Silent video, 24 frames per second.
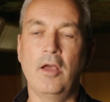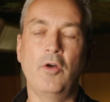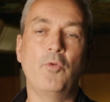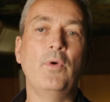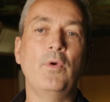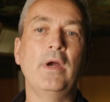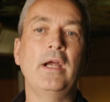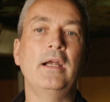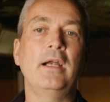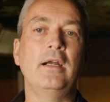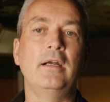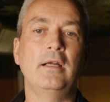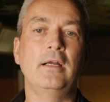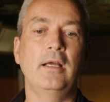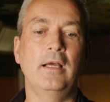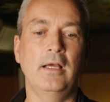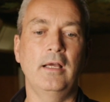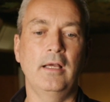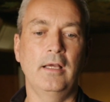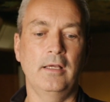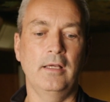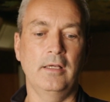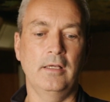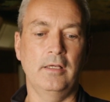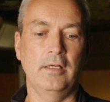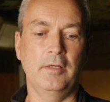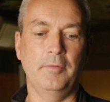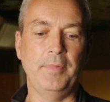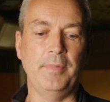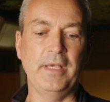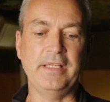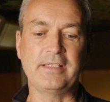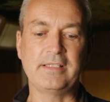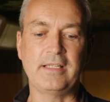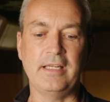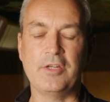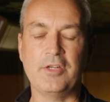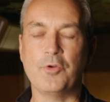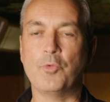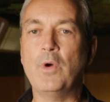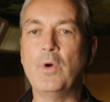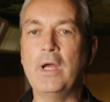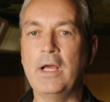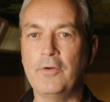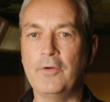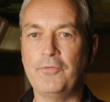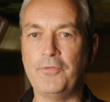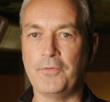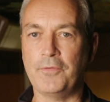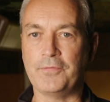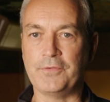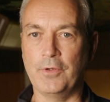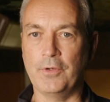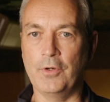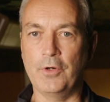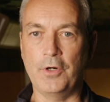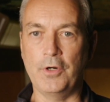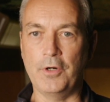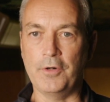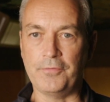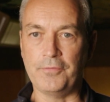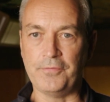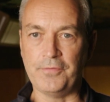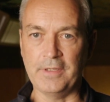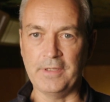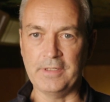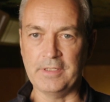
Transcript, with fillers: where basically the wealth of the Earth